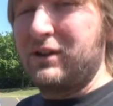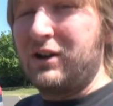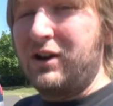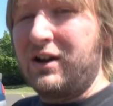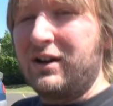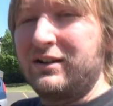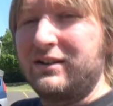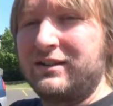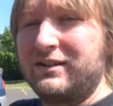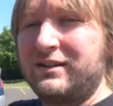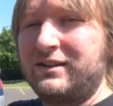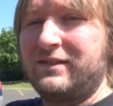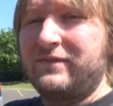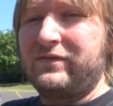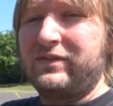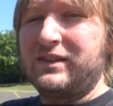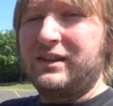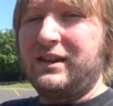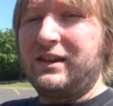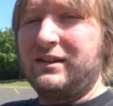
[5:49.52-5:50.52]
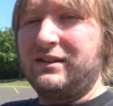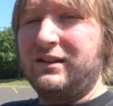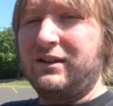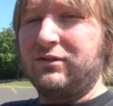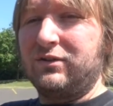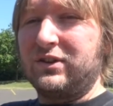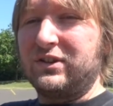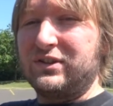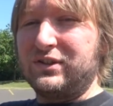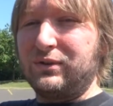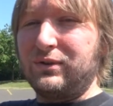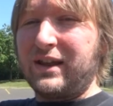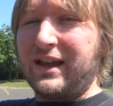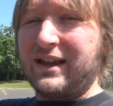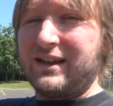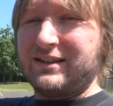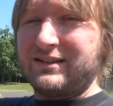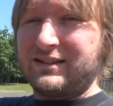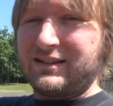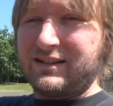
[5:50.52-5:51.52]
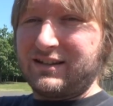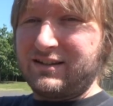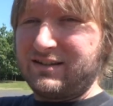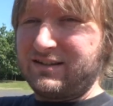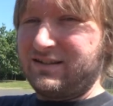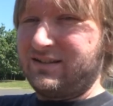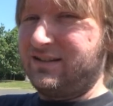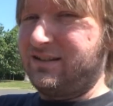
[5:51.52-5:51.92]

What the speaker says: been on in nearly 2 days.